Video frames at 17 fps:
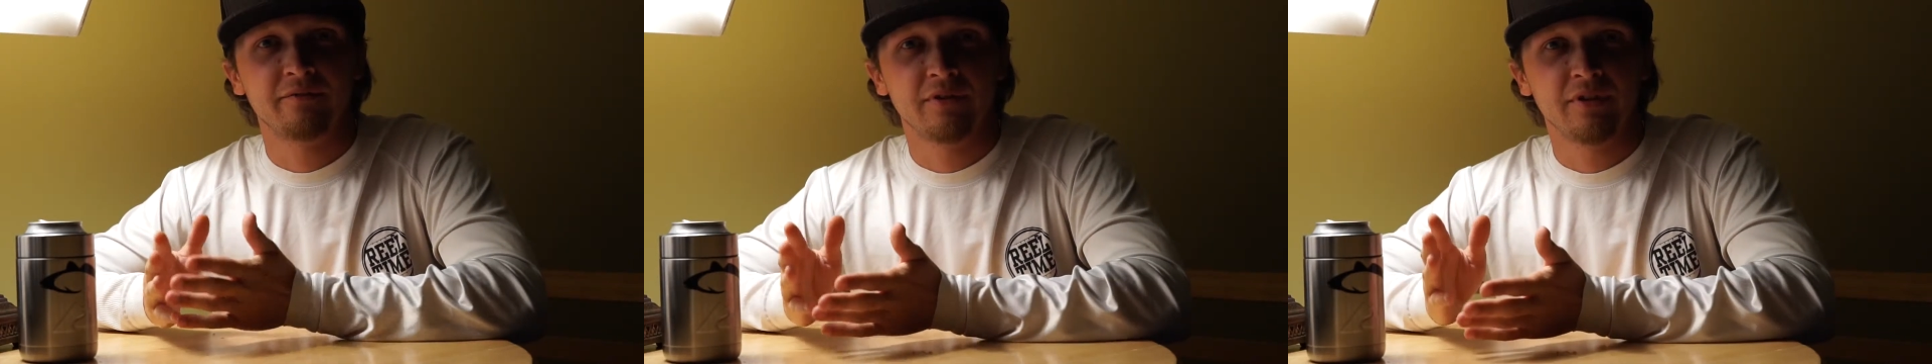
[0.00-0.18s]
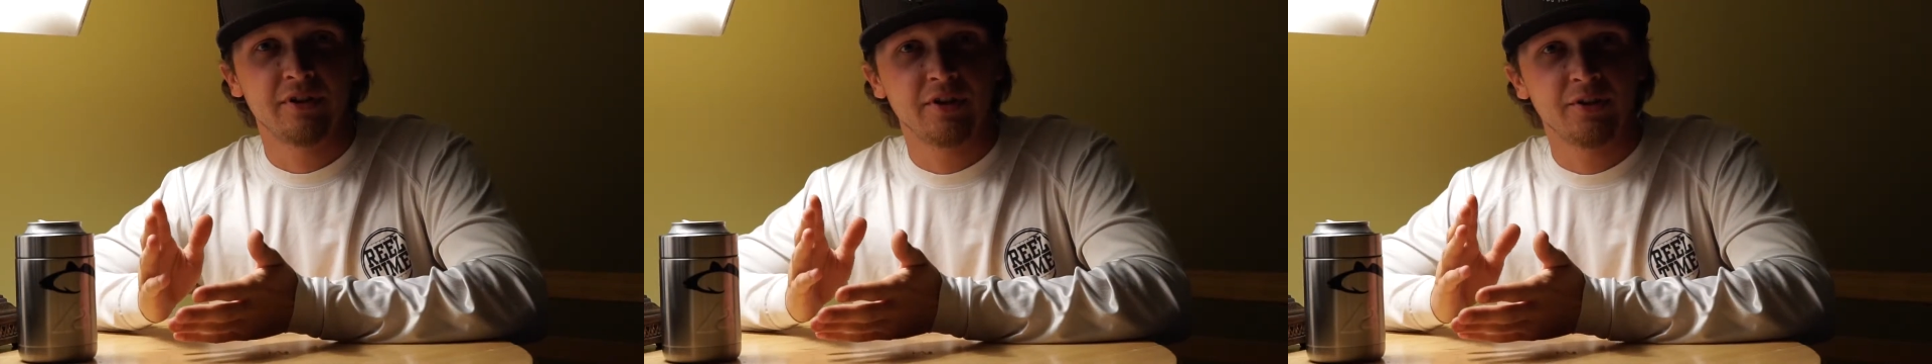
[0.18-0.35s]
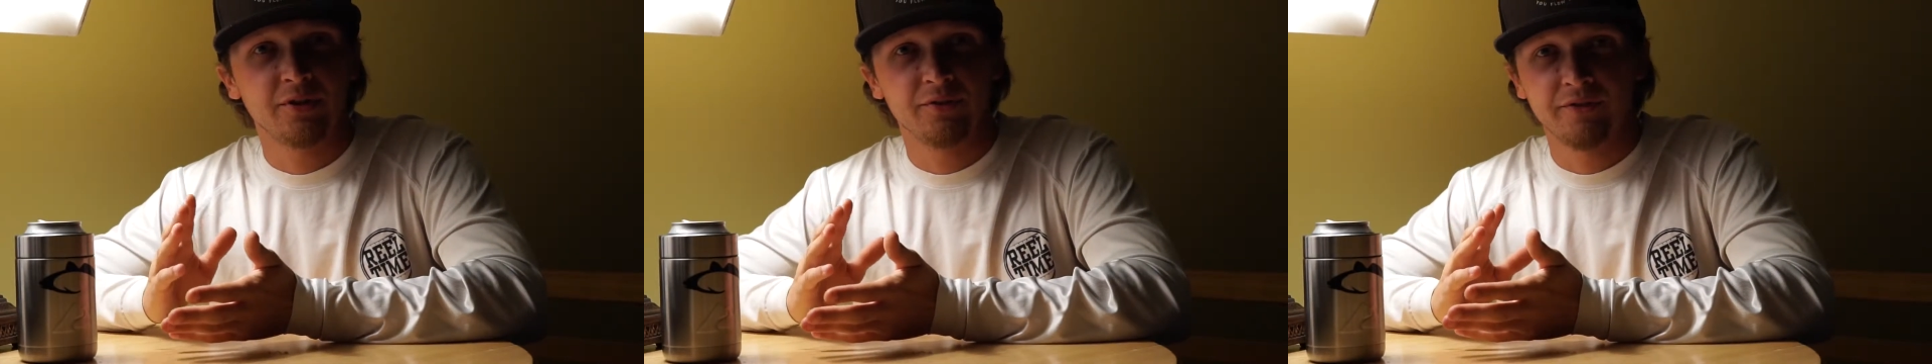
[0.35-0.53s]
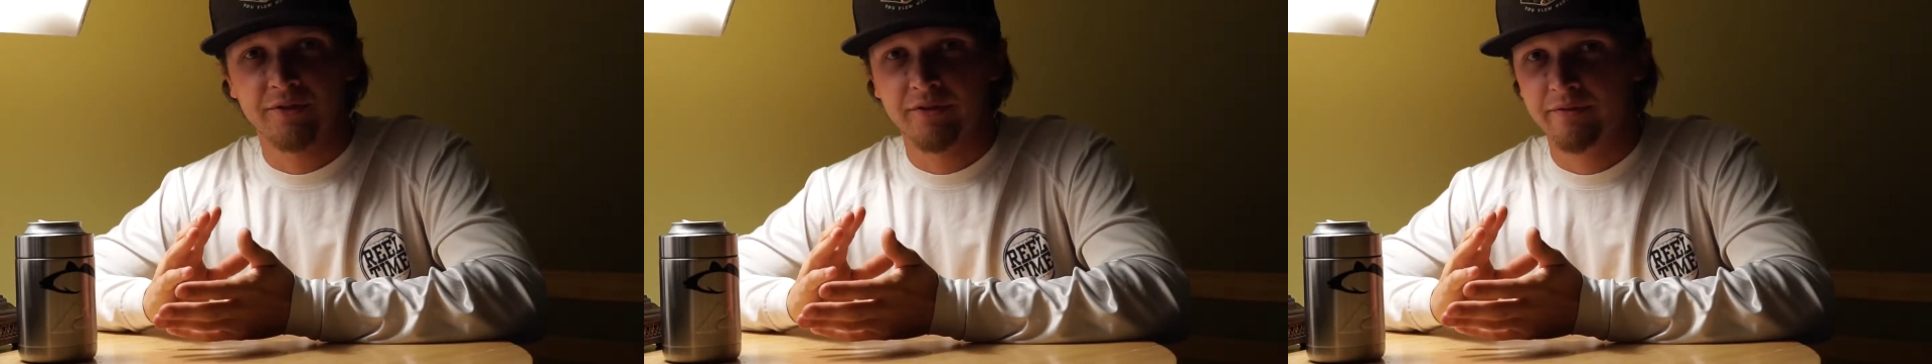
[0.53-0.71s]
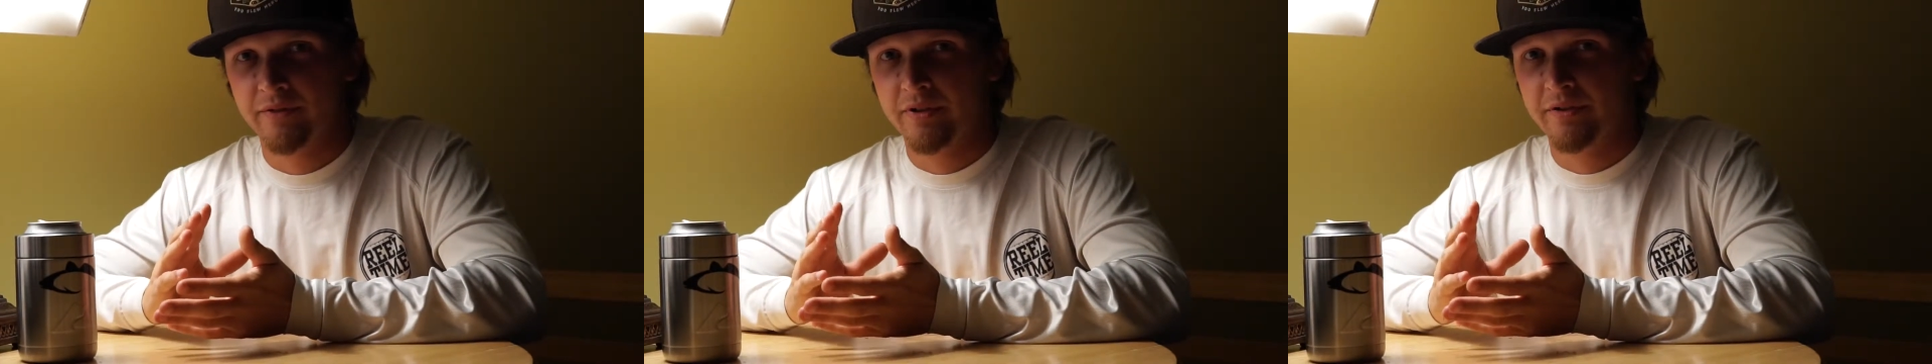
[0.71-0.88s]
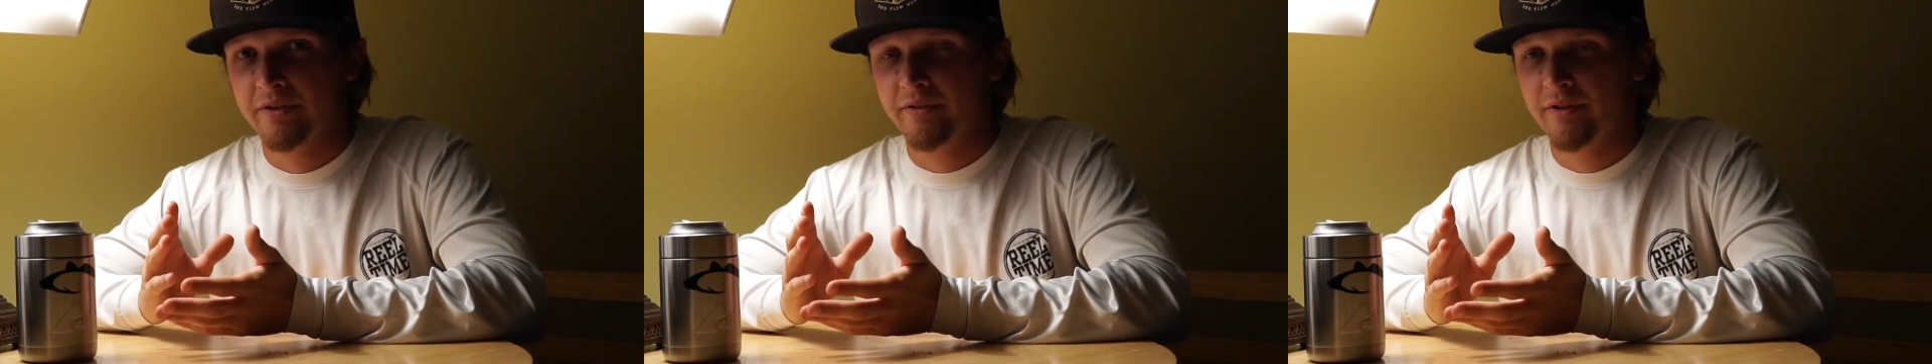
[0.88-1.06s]
videos in a
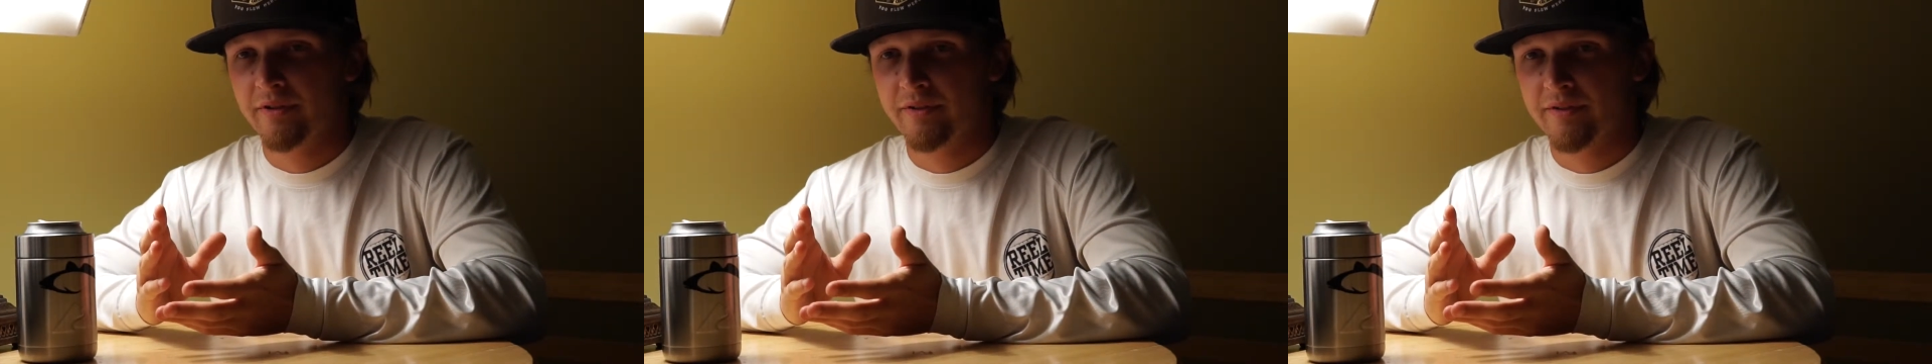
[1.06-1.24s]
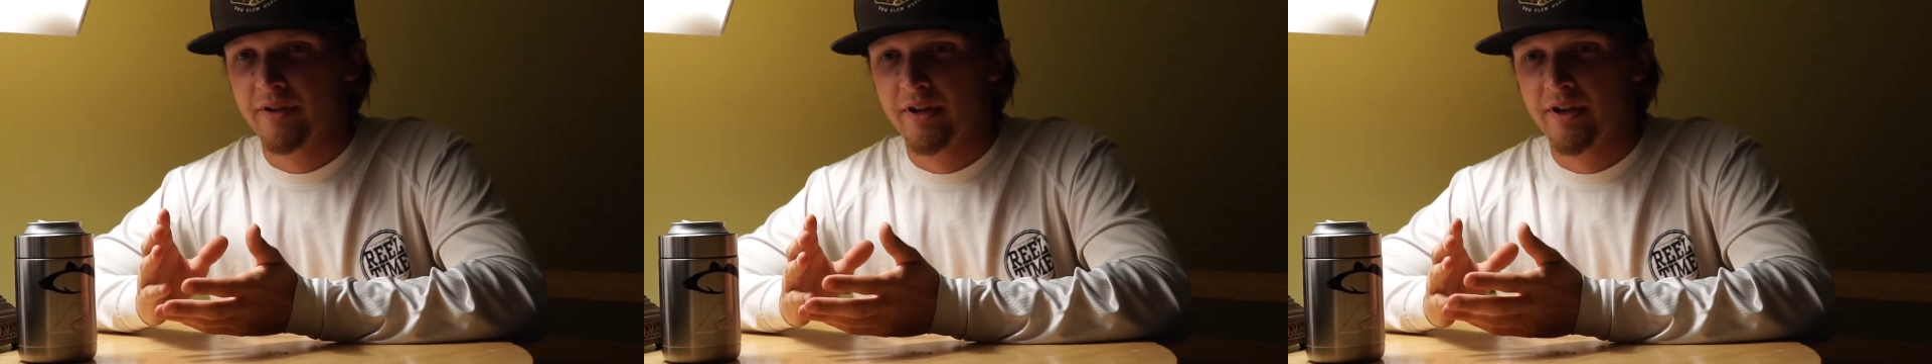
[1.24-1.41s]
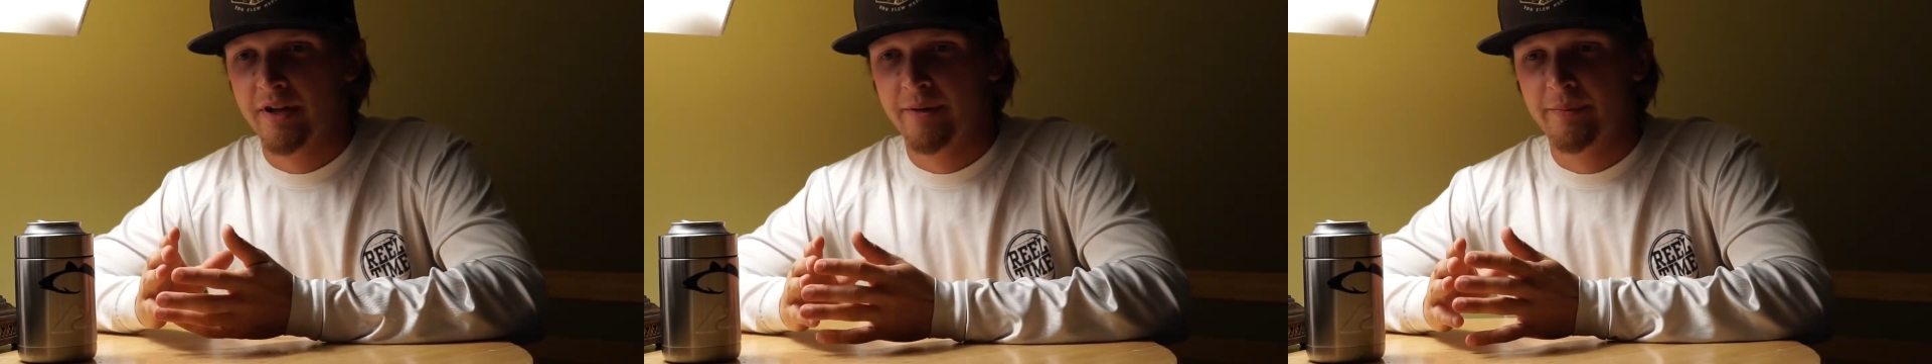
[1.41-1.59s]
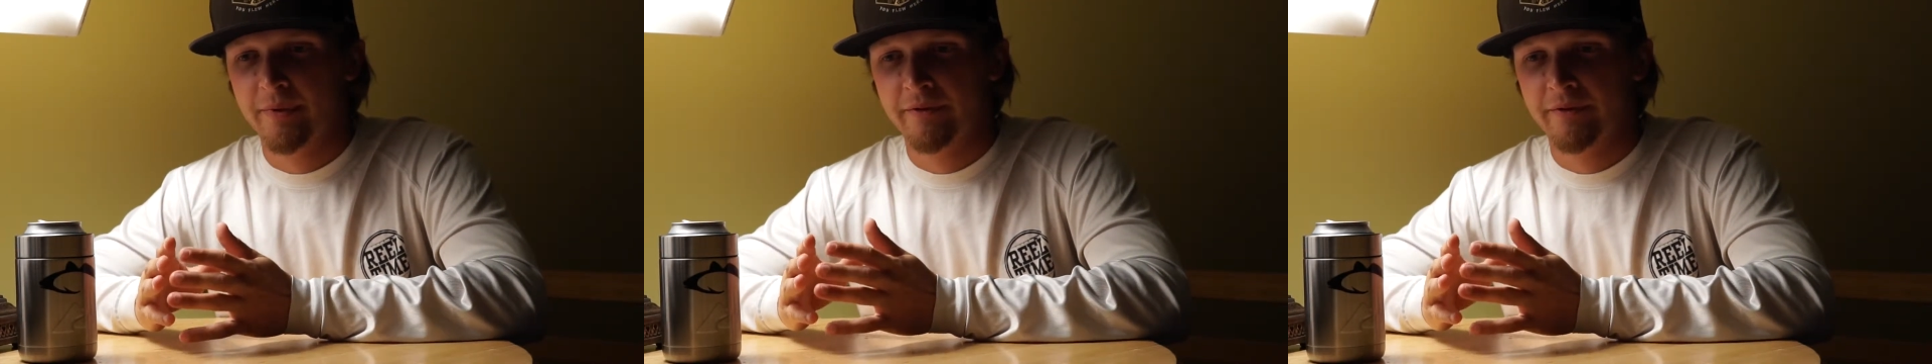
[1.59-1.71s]
very long time.